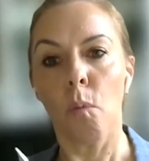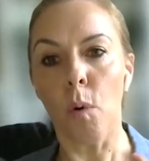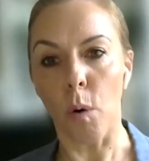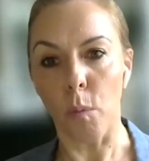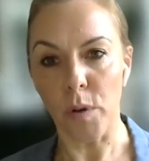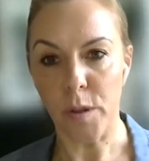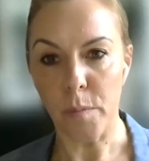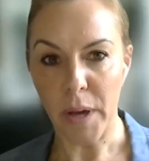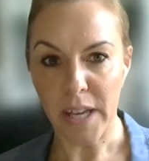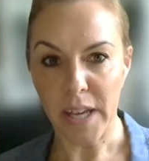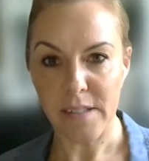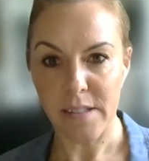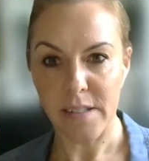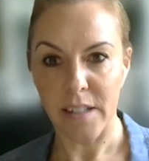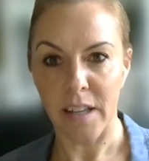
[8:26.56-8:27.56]
what would the
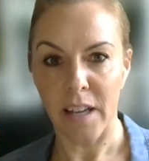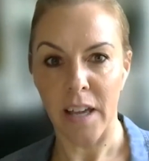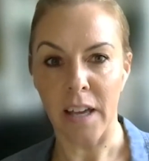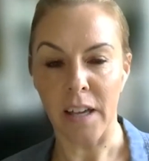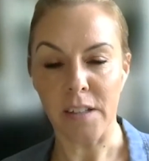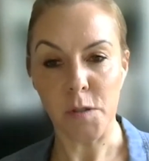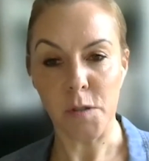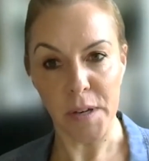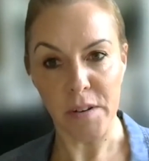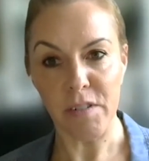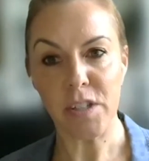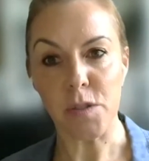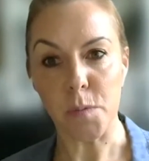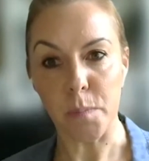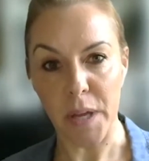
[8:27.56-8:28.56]
best
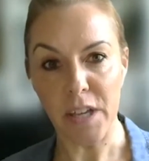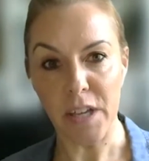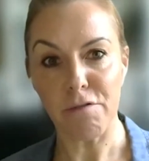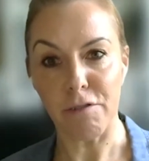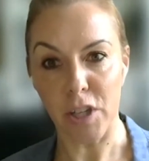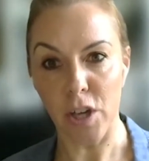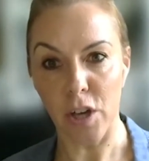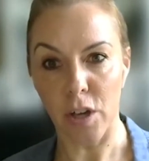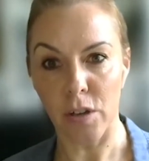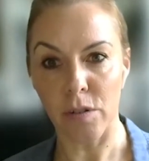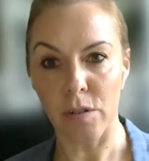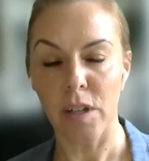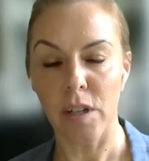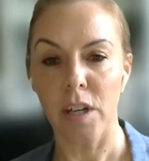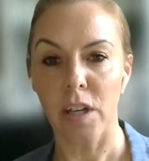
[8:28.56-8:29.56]
experience be for
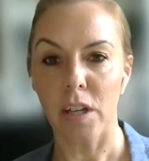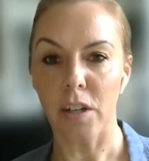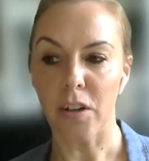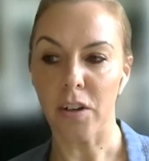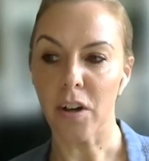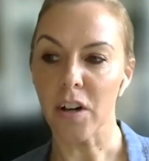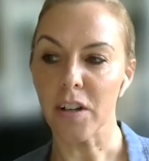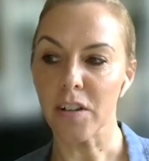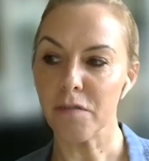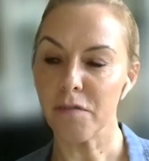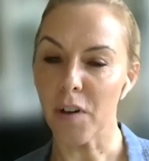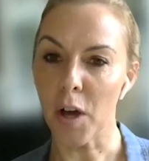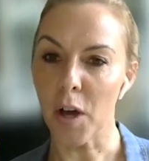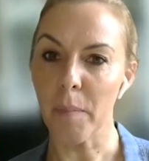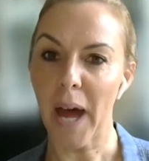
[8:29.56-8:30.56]
you, kind
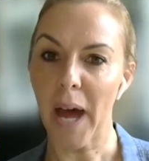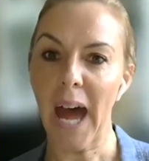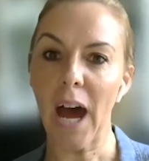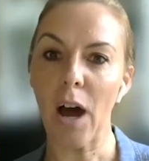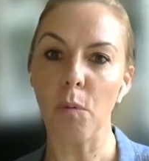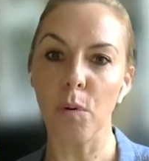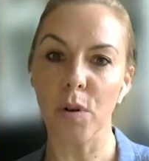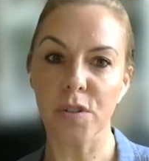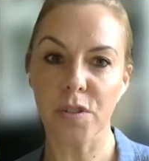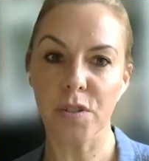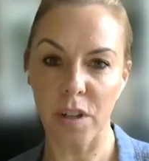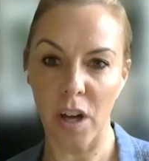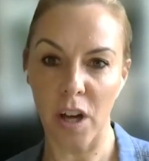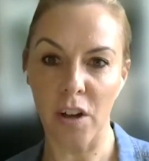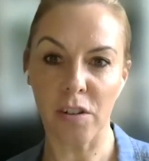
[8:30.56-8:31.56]
of how would
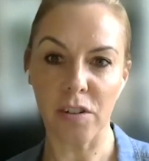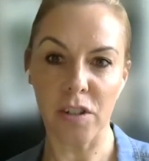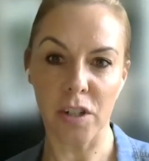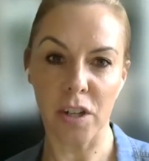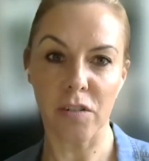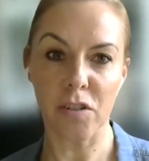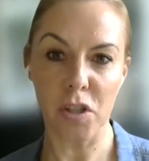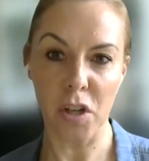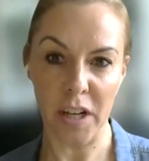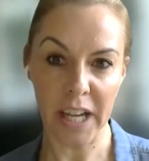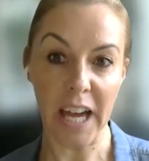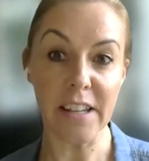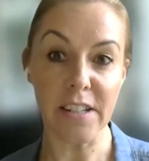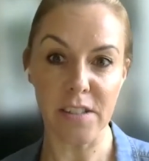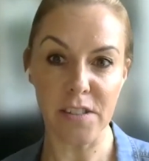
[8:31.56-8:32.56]
a
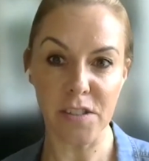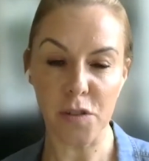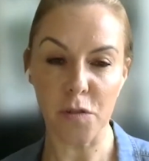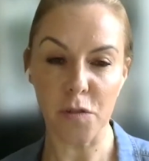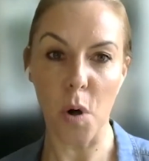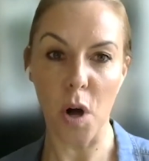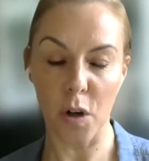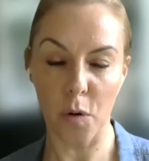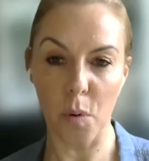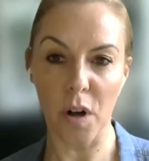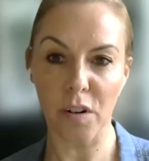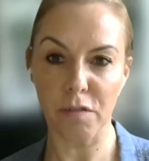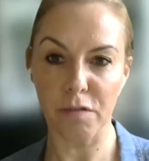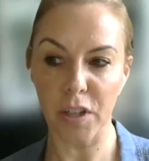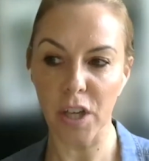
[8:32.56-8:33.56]
cadence of work
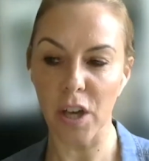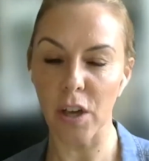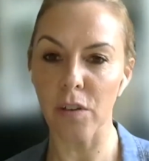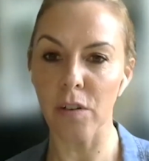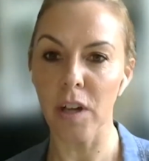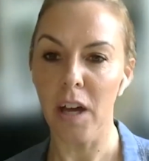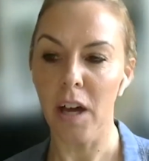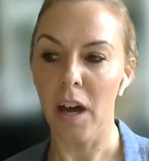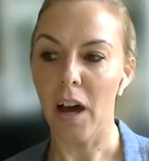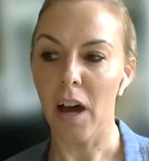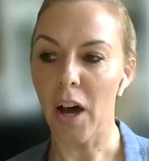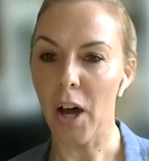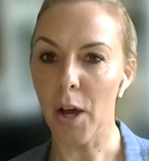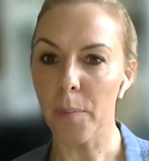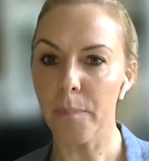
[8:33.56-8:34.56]
for you,
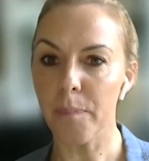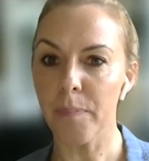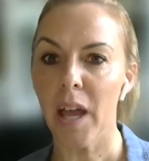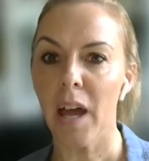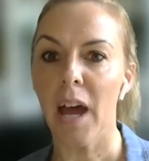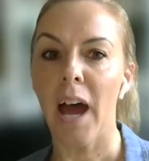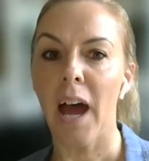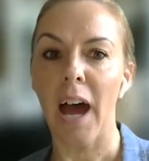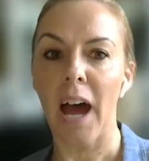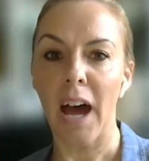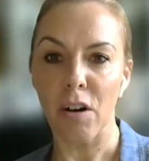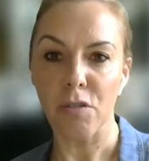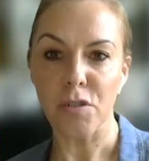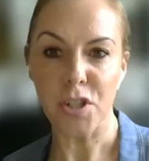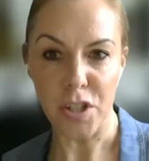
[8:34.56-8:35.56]

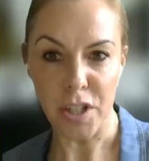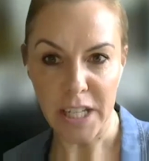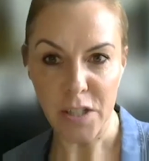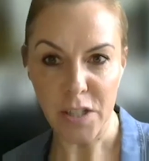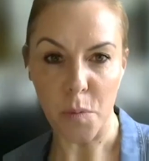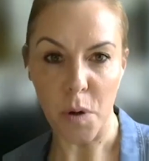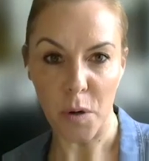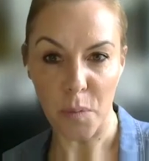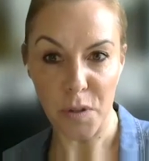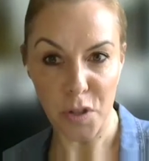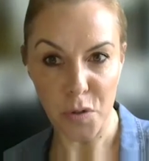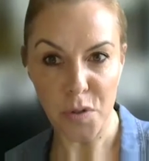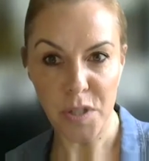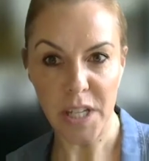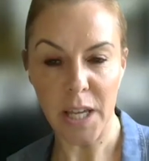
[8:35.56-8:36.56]
how do you need to work
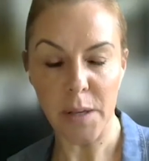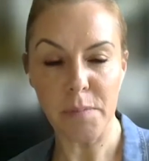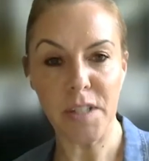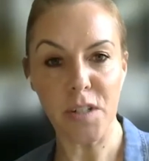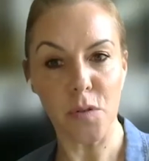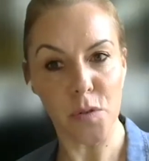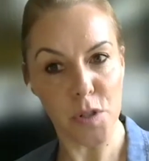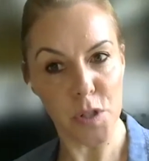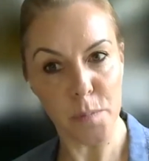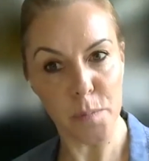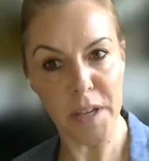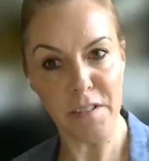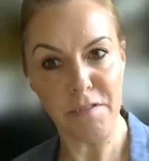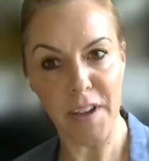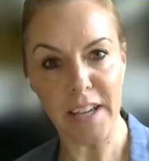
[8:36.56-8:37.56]
with your teams in order to
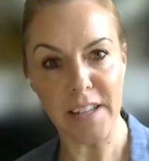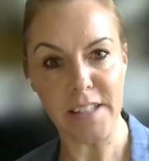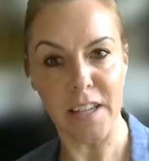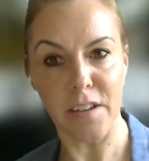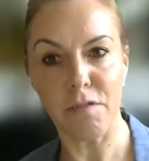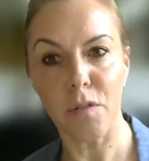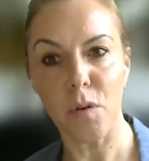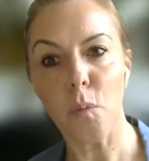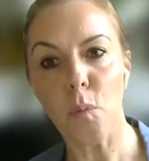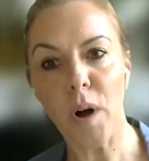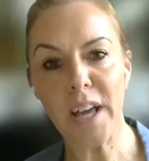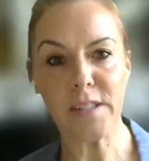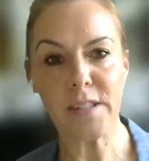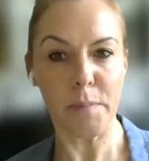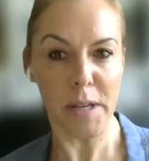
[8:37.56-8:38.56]
be effective?
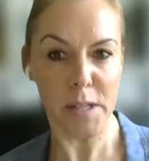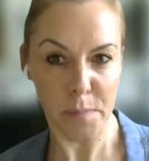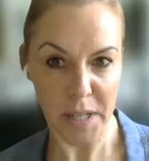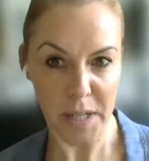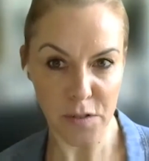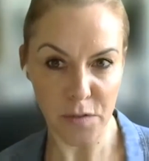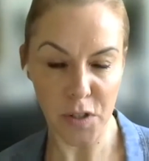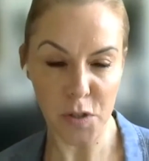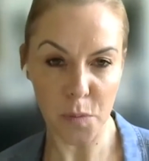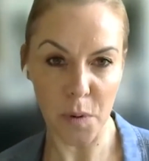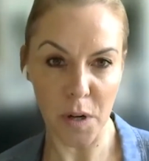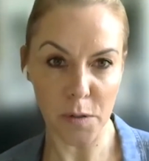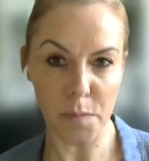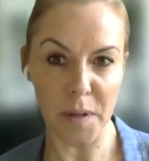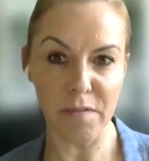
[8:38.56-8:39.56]
Where's the best place for you to
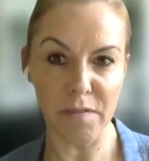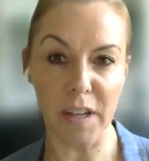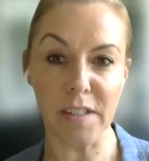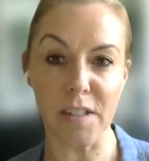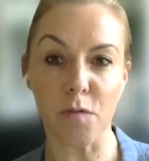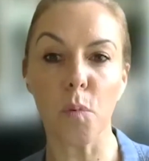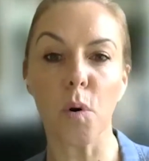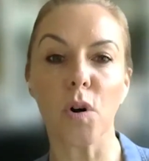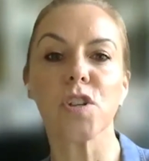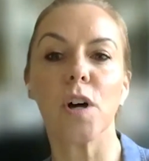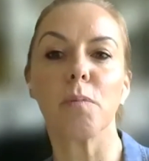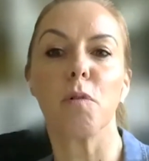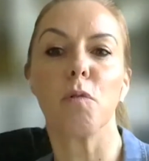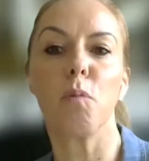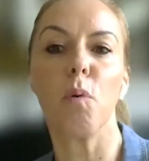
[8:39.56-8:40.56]
work to be effective? What
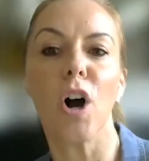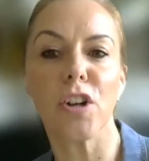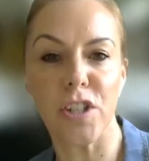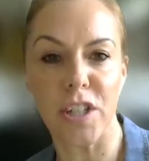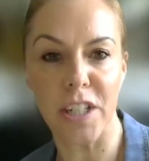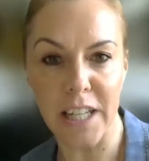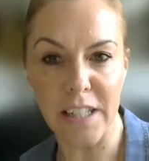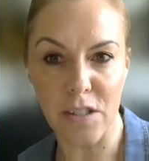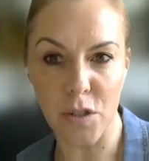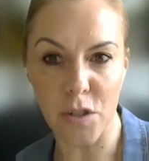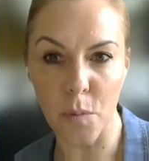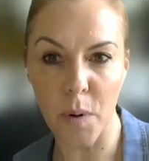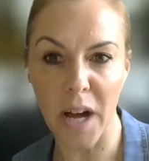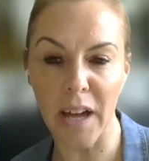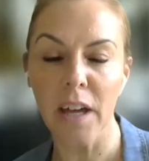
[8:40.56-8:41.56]
type of work do you need to
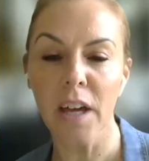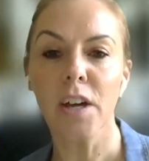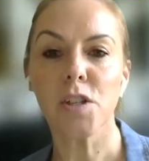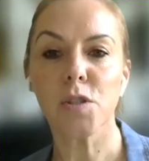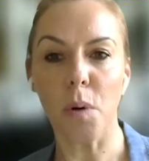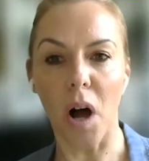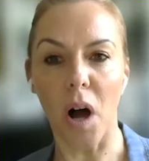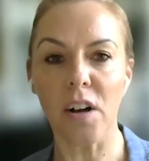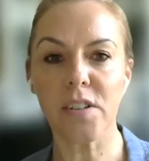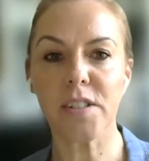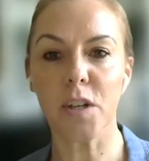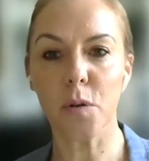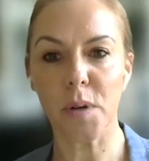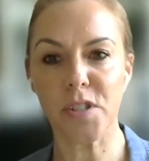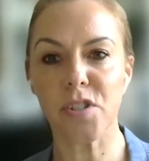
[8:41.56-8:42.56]
do where? So we're
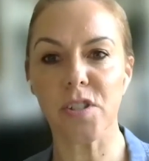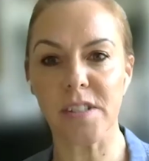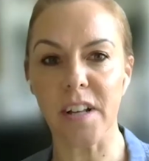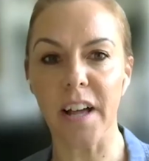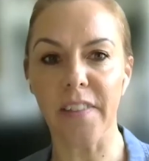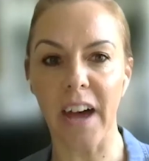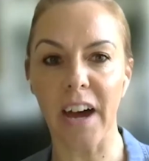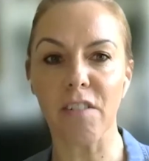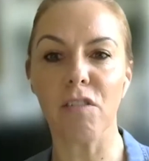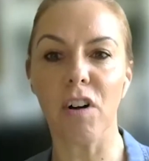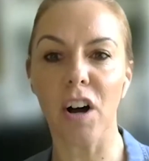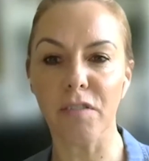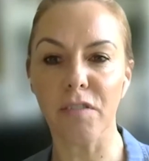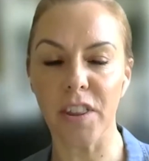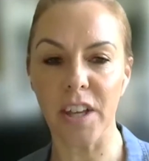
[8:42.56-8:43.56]
asking questions like that,
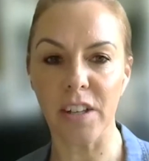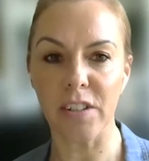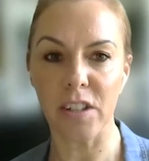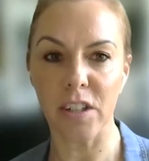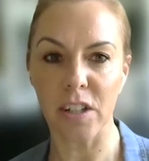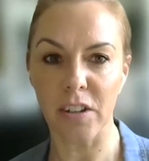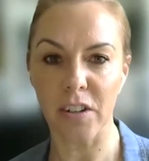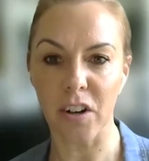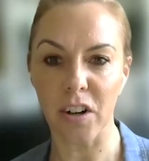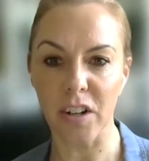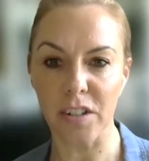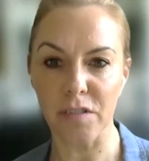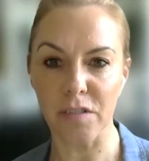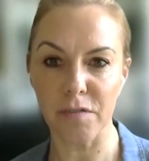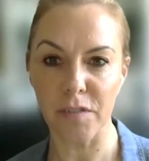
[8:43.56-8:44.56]
rather than
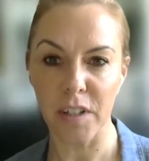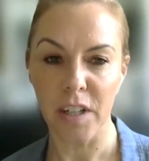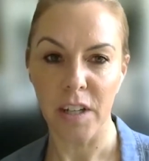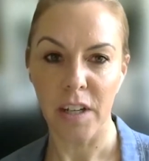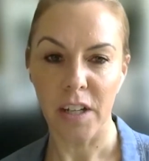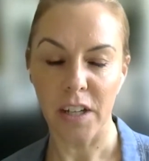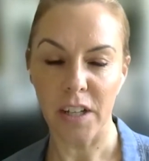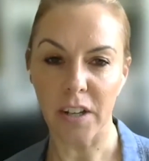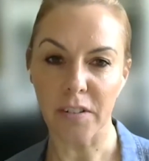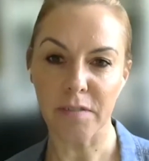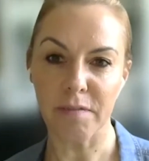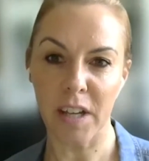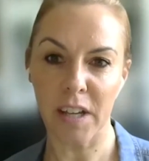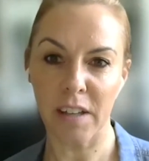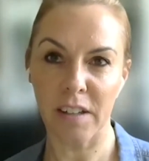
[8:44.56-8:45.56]
kind of
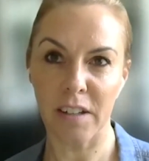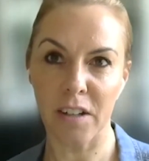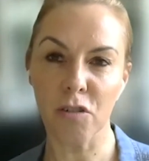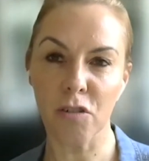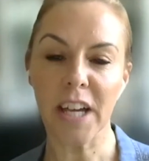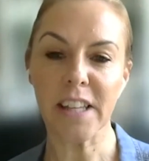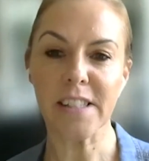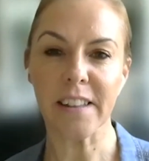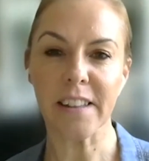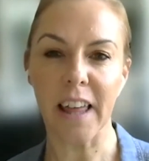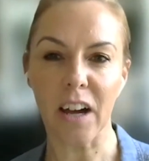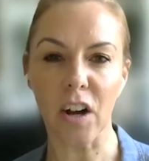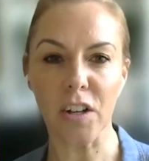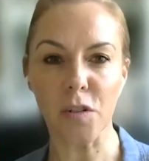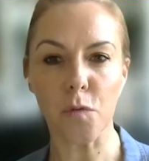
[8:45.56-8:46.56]
creating
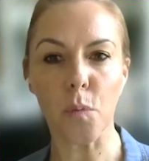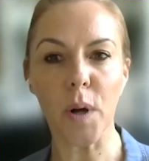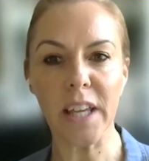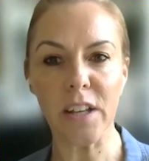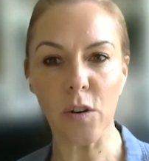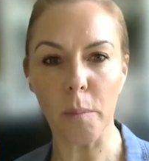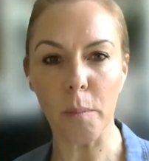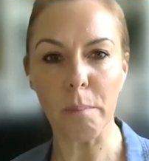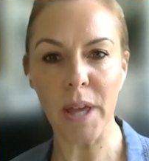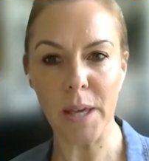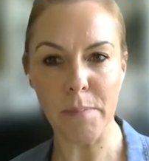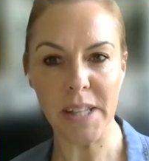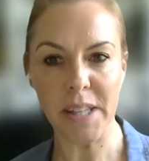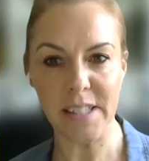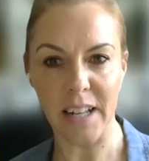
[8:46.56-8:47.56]
that kind of we not
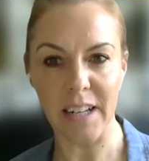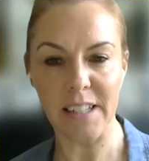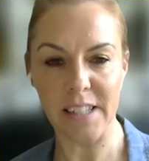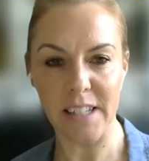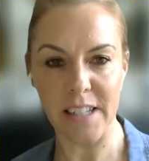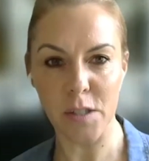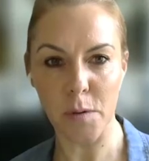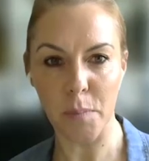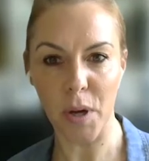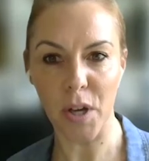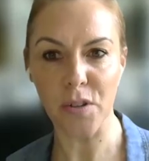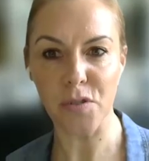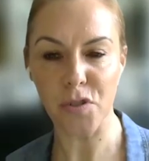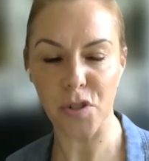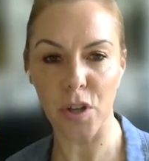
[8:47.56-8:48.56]
me mentality, as
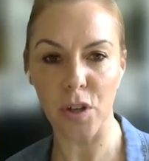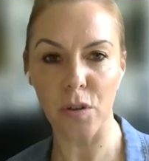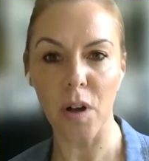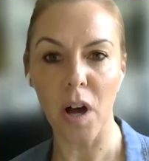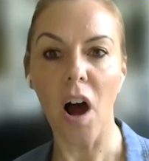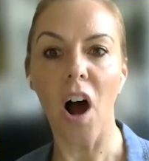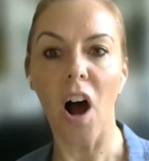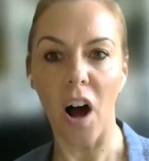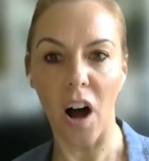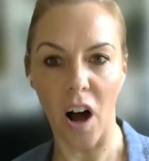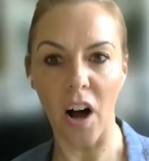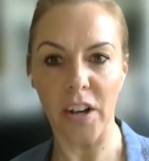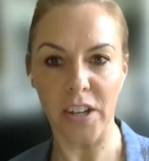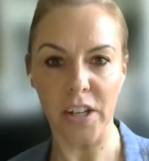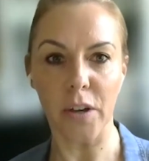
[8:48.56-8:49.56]
opposed to
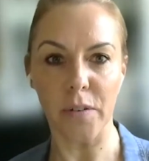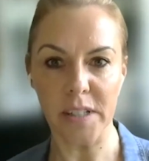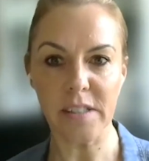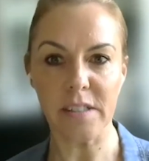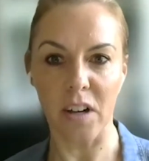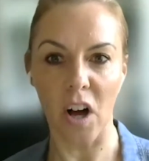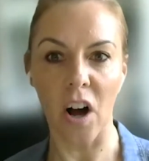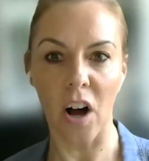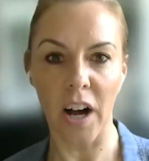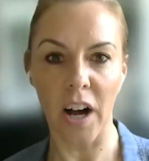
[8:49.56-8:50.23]
it's